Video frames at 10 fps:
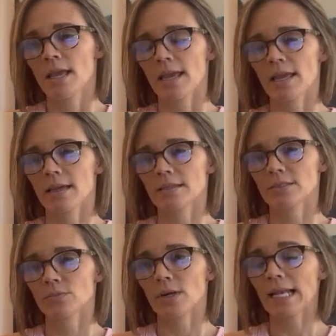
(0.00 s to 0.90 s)
And
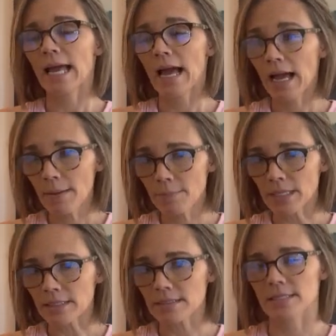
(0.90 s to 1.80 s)
what
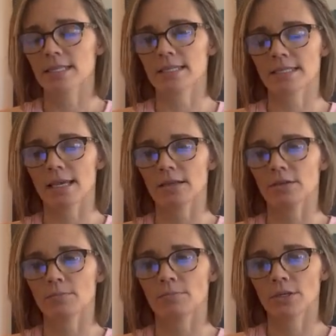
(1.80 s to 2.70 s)
happens is that
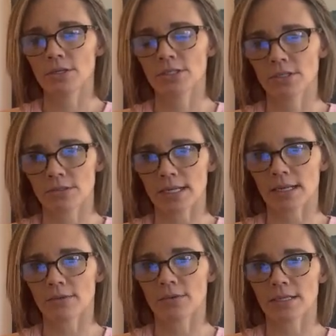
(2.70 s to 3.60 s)

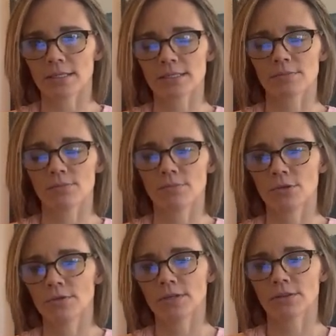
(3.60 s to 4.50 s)
mercury, when it's
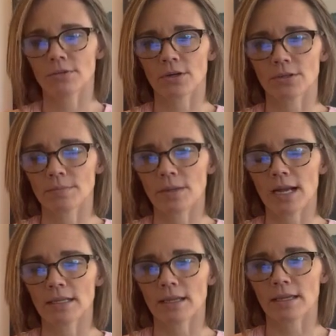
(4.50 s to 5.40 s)
moving throughout your
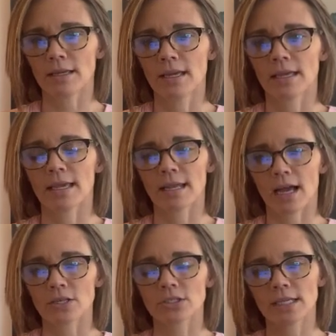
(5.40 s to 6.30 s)
body, it
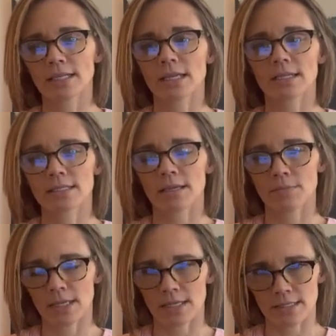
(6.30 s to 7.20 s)
actually kicks up
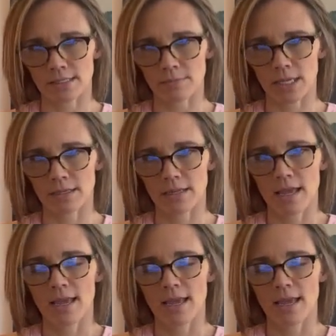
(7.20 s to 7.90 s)
histamine.